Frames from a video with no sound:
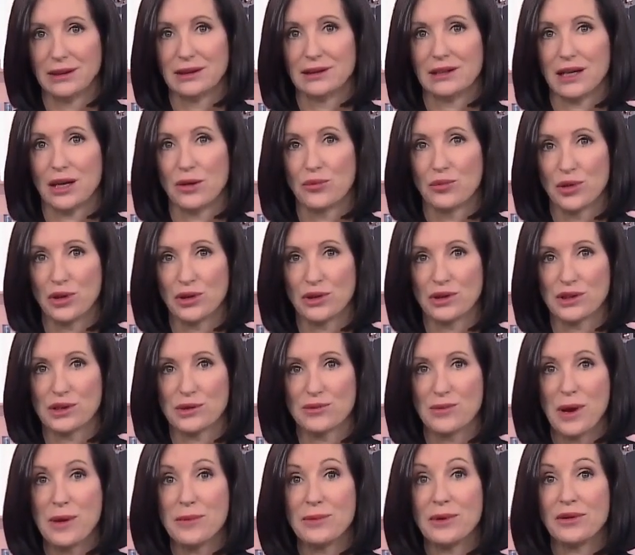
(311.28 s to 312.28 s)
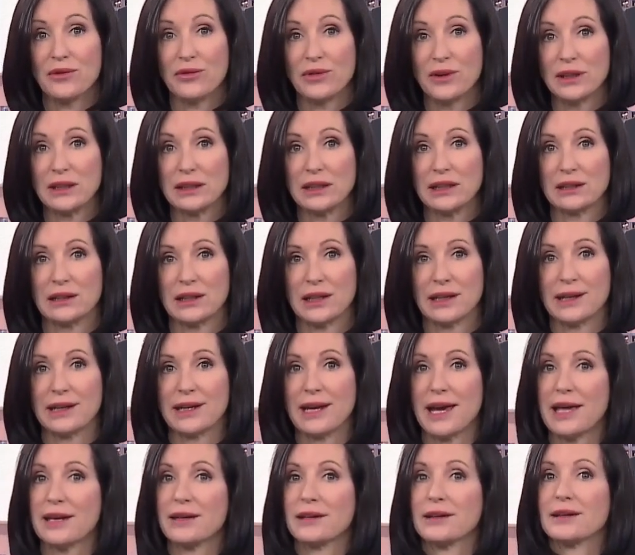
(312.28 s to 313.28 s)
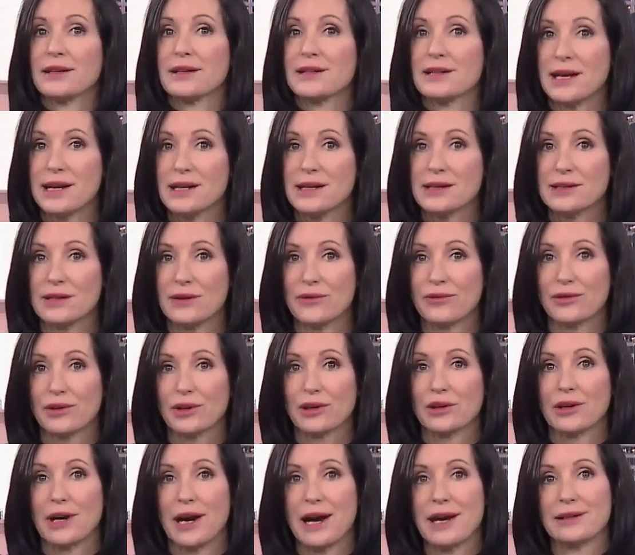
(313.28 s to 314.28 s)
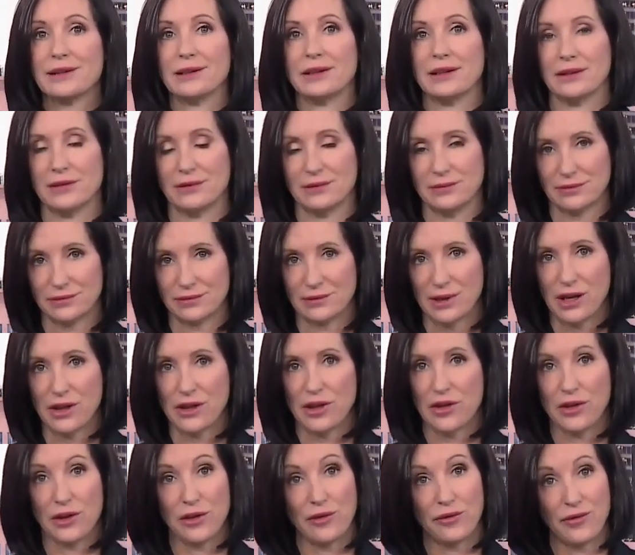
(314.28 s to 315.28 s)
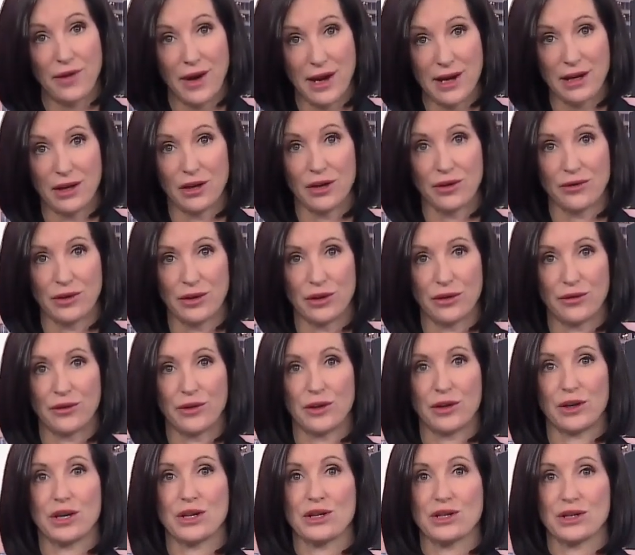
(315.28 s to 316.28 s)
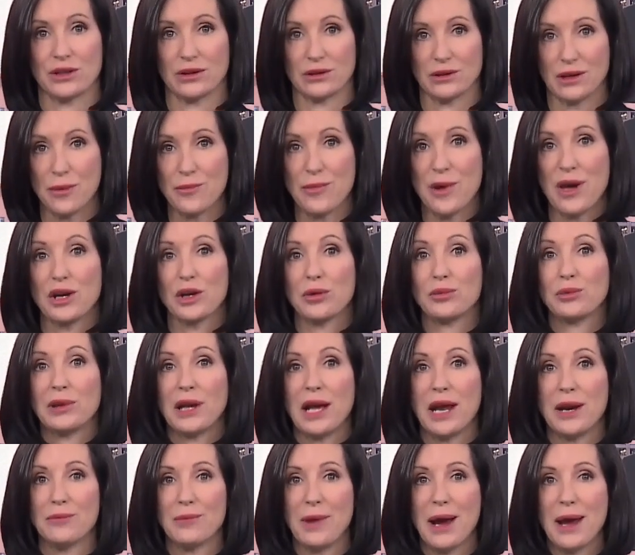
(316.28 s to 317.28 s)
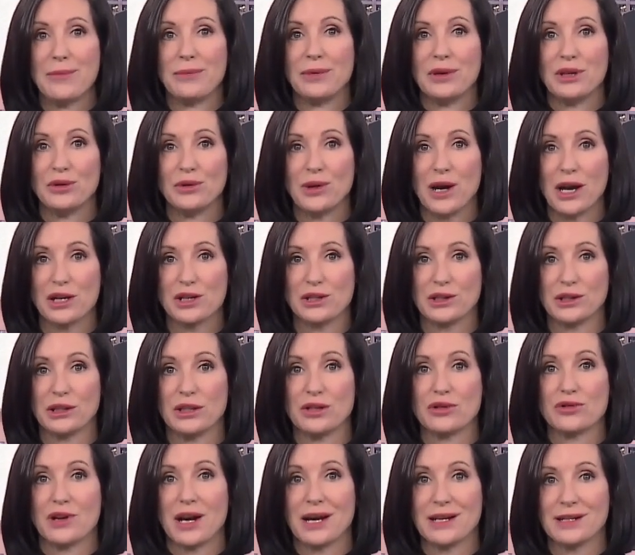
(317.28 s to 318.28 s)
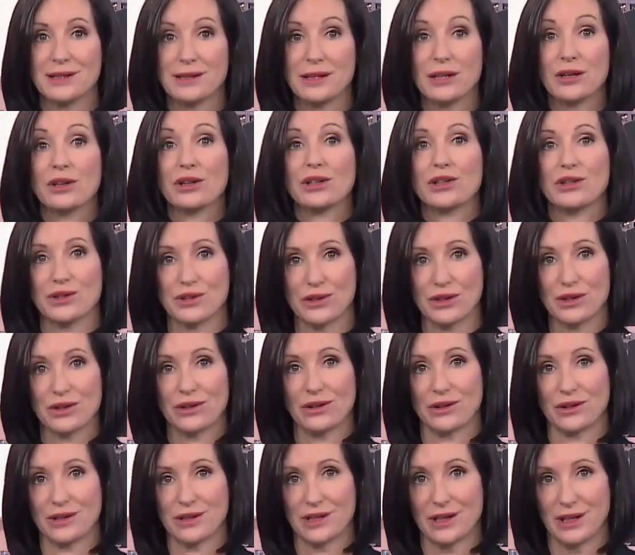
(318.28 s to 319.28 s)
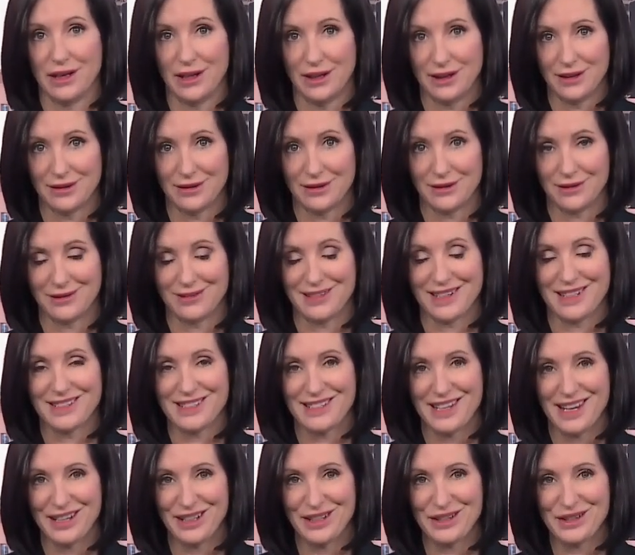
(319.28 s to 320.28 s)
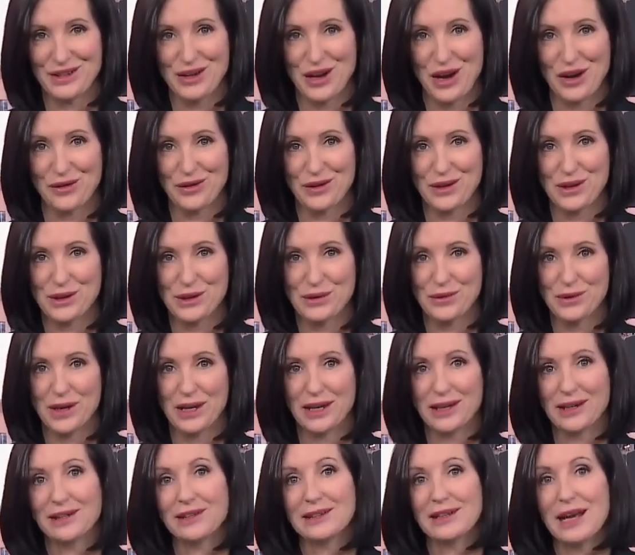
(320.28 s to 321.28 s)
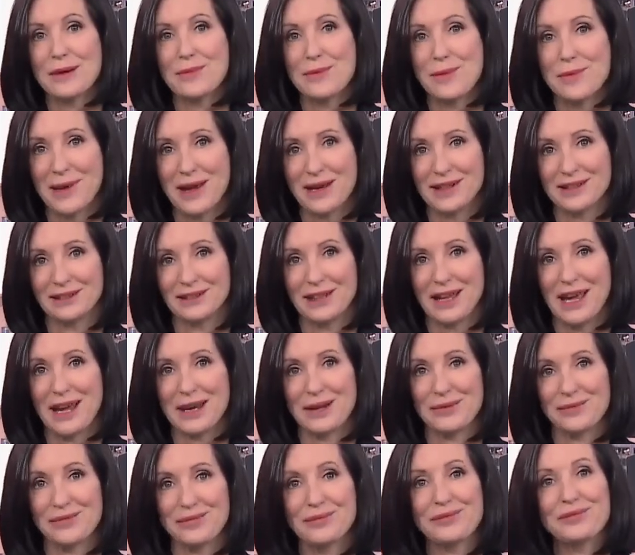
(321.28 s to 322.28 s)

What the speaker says: Albertans may be feeling like Canada takes them for granted. Rather than fighting over the furniture, a better plan might be to actually address their concerns. That's Taking Stock for this week. I'm Amanda Lang.